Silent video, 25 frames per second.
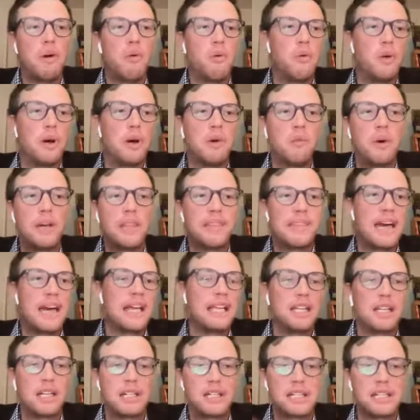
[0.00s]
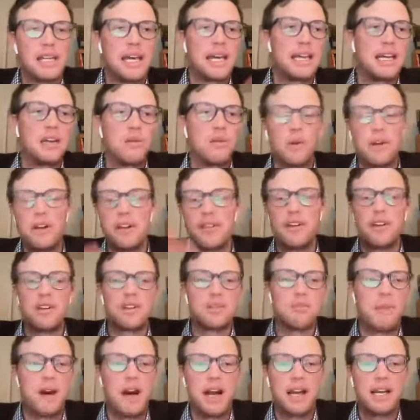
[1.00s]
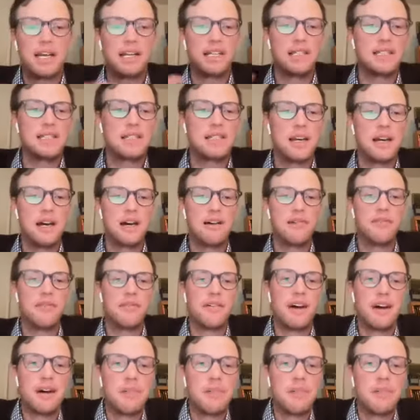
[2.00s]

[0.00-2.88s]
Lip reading: what that looks like and where there's pockets of